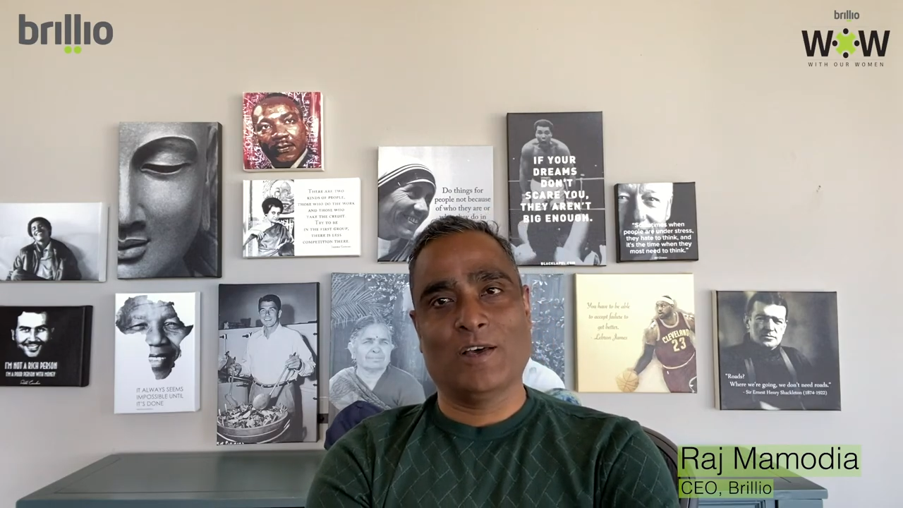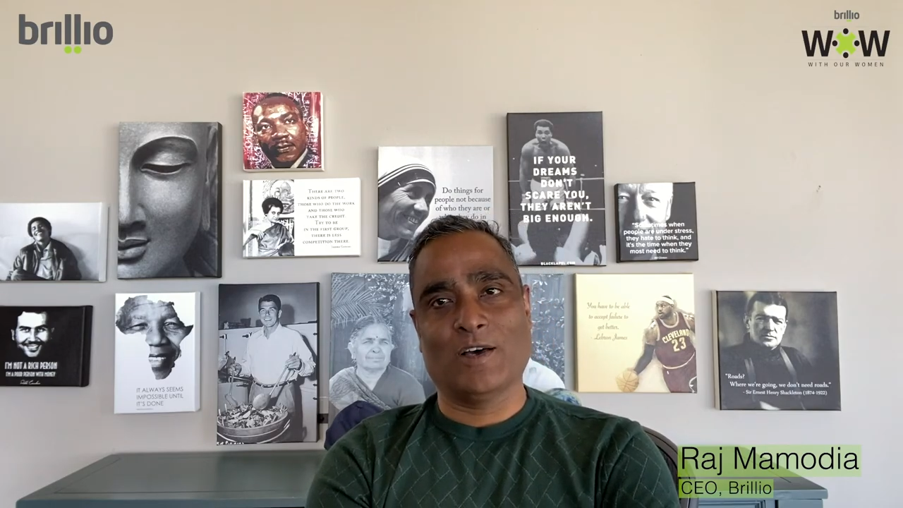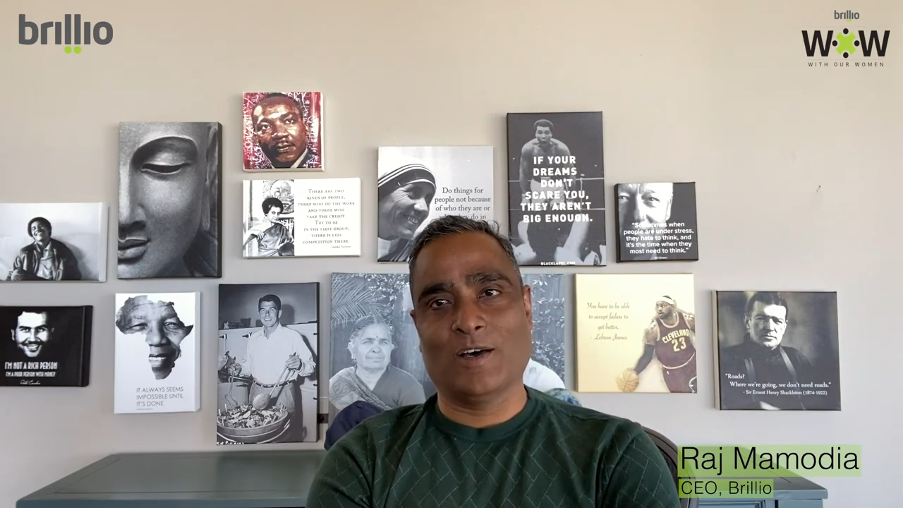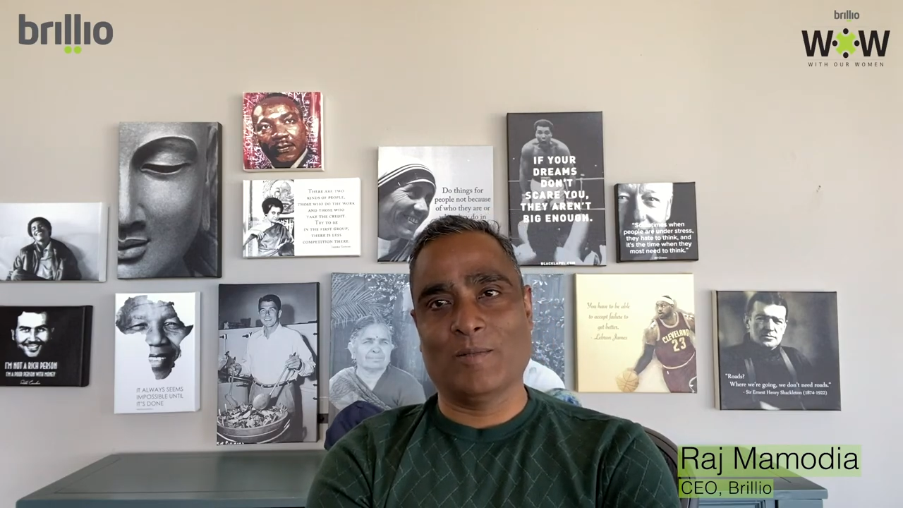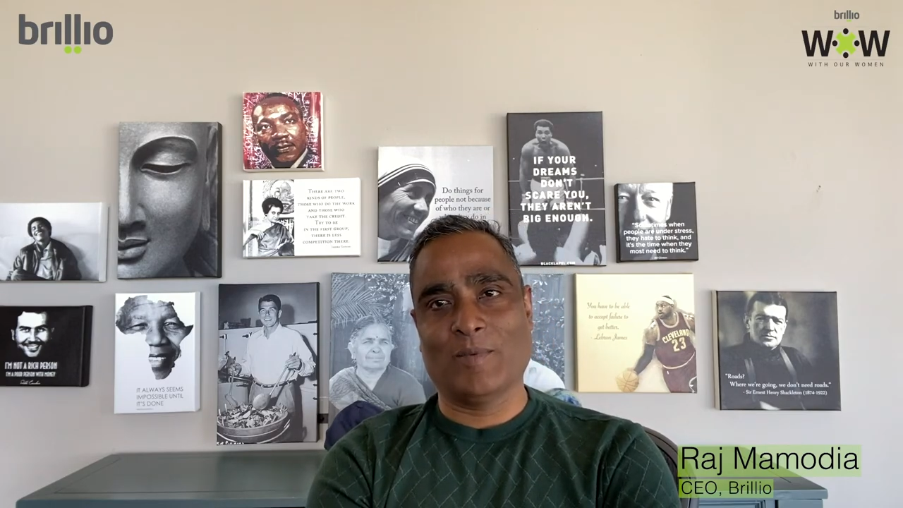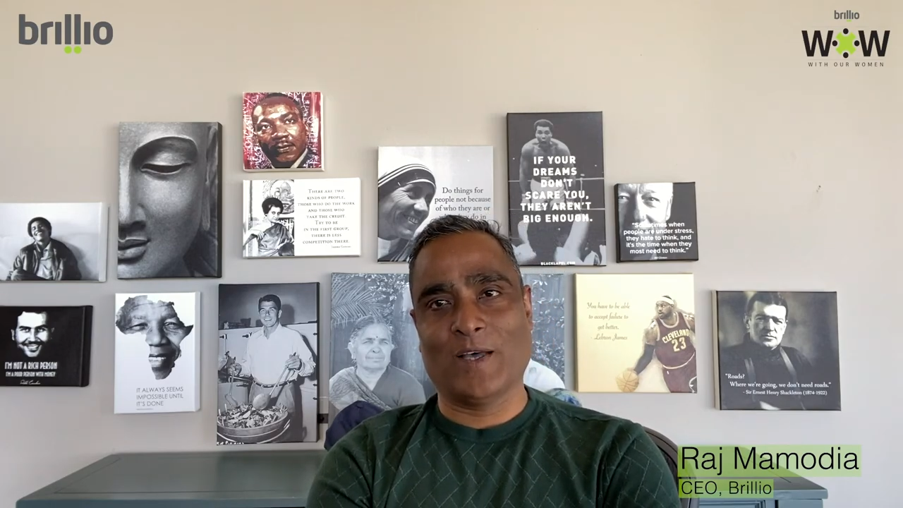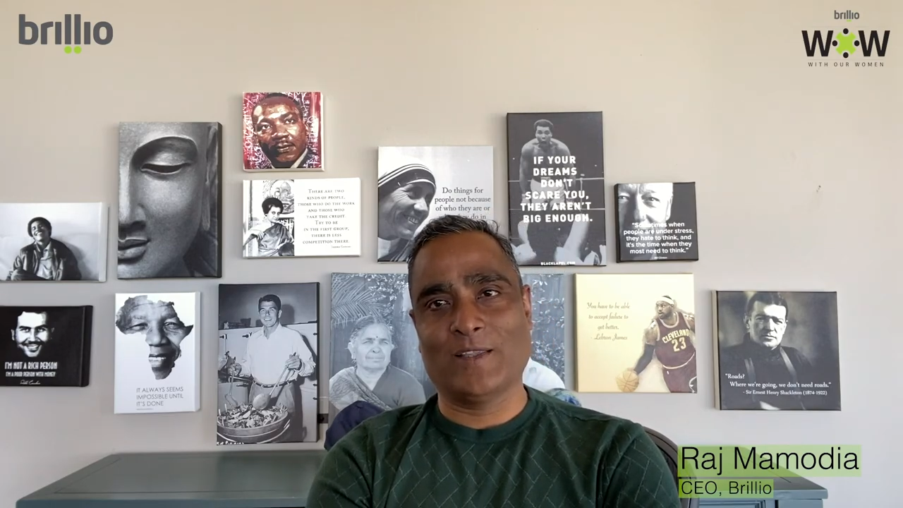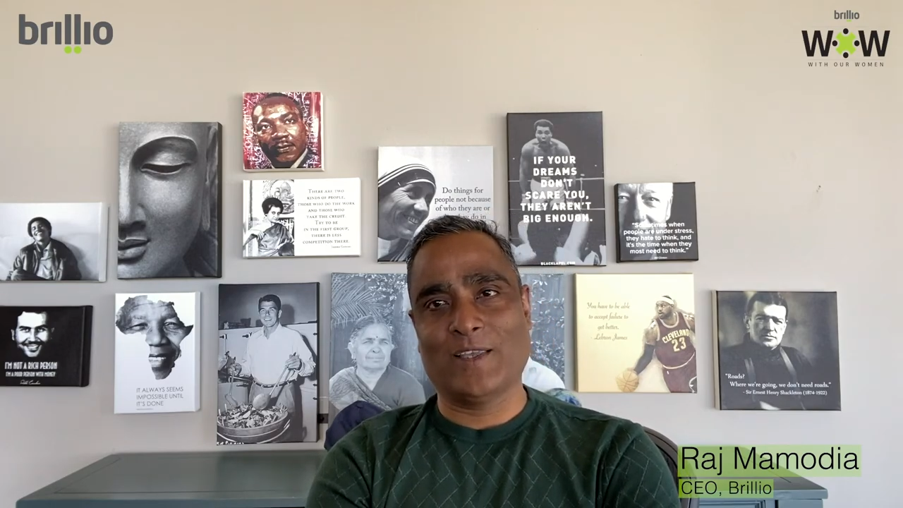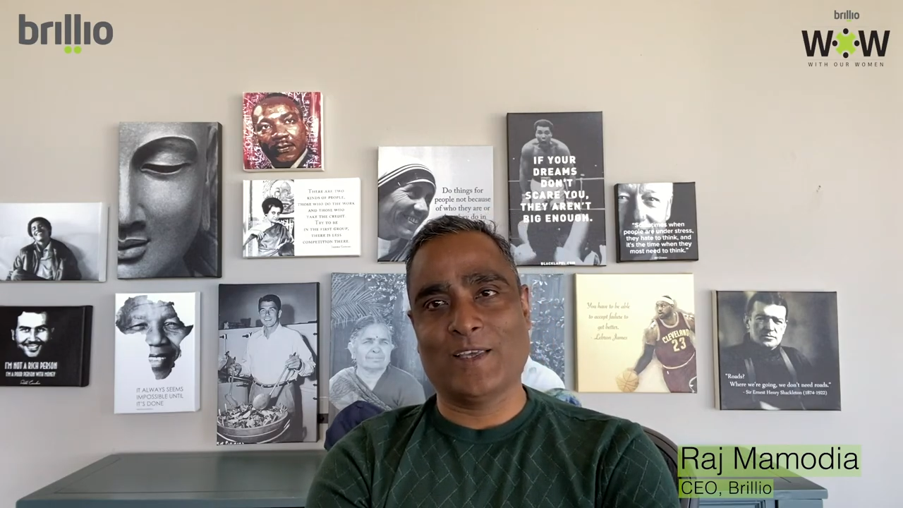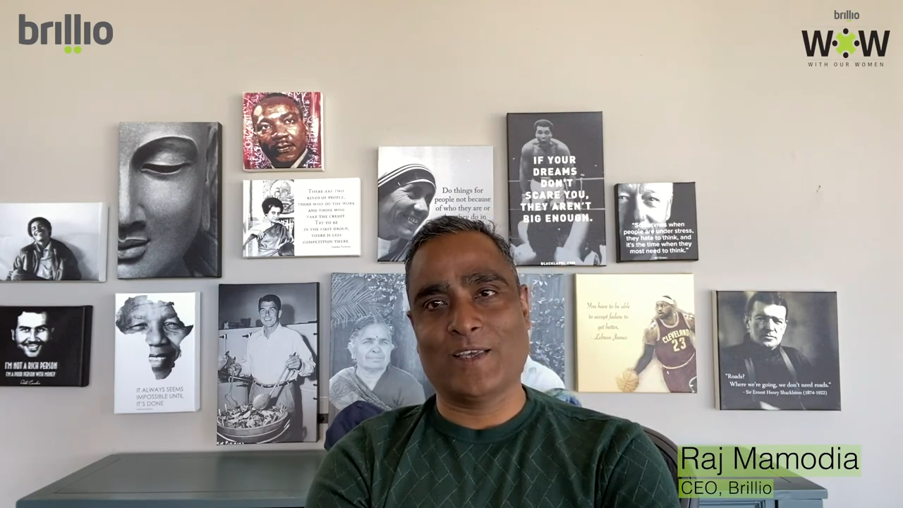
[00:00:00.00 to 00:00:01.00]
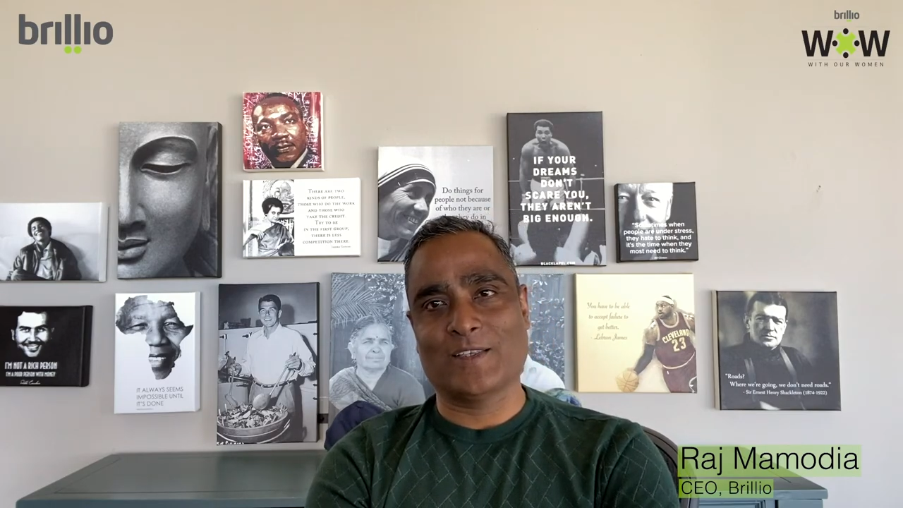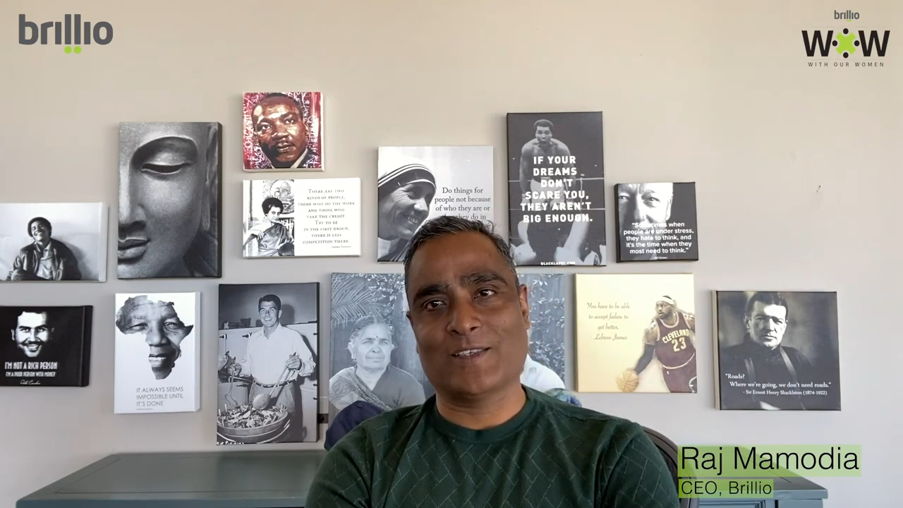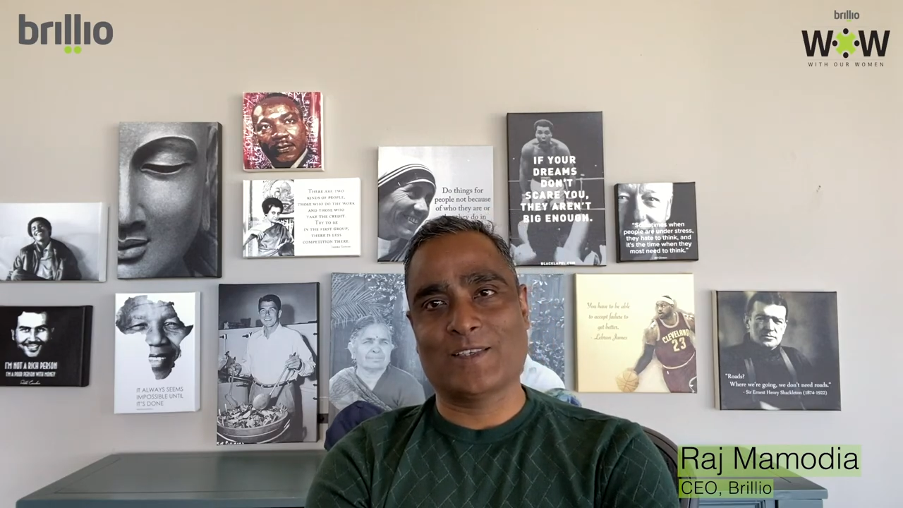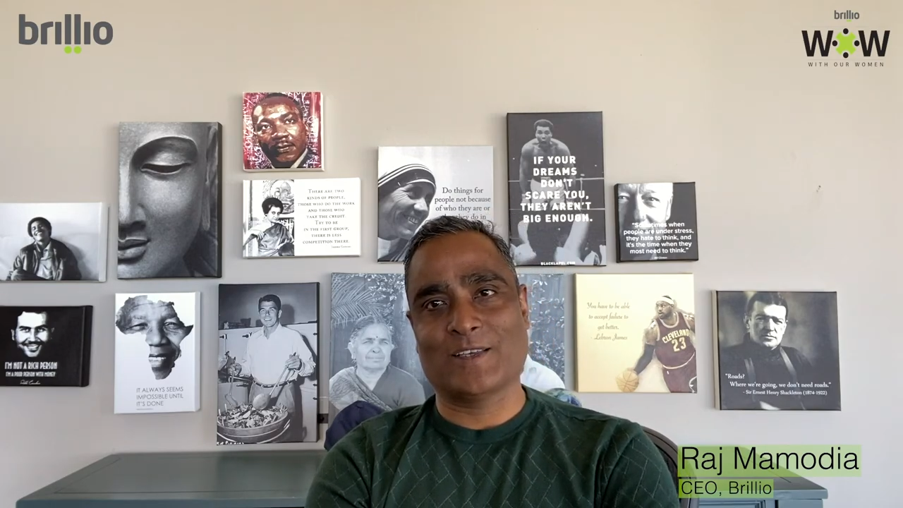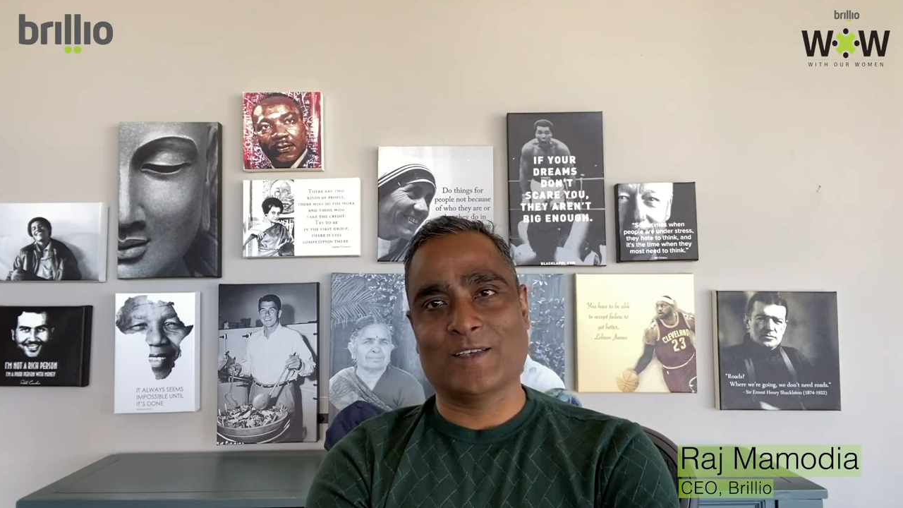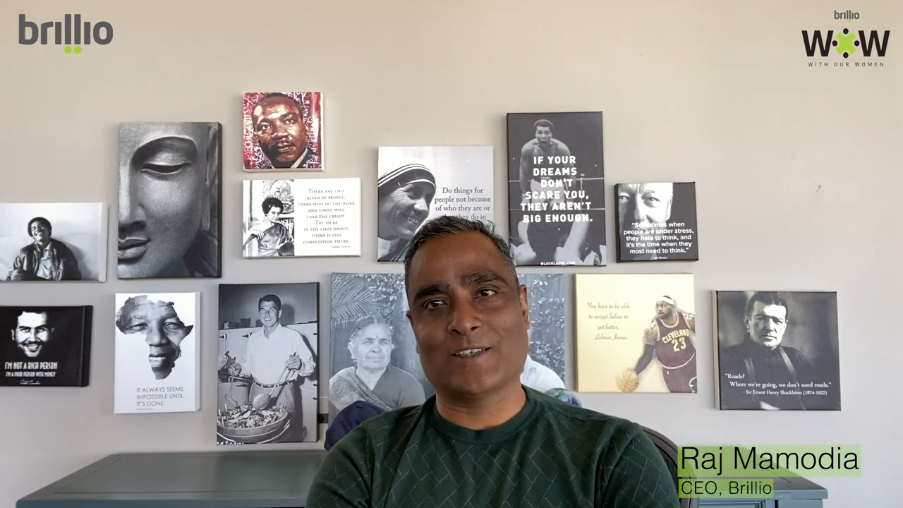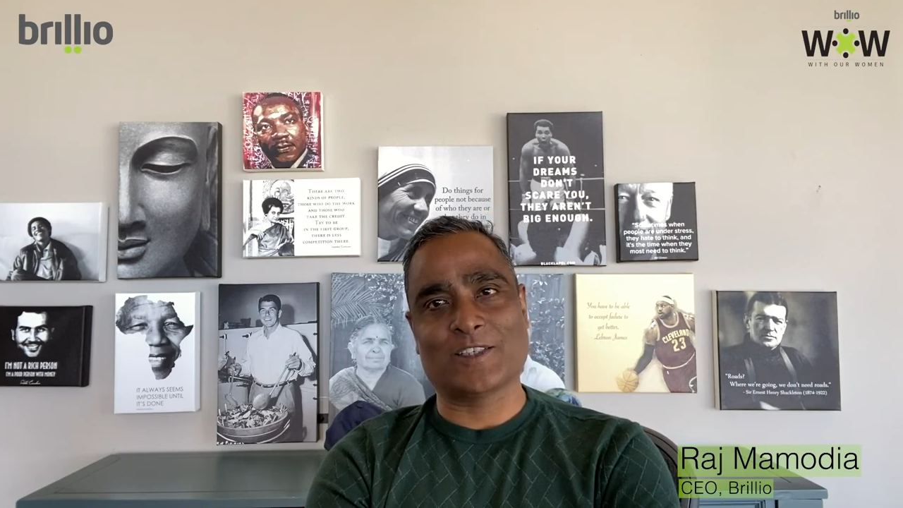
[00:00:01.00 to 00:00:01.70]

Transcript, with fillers: Um, I think it's uh,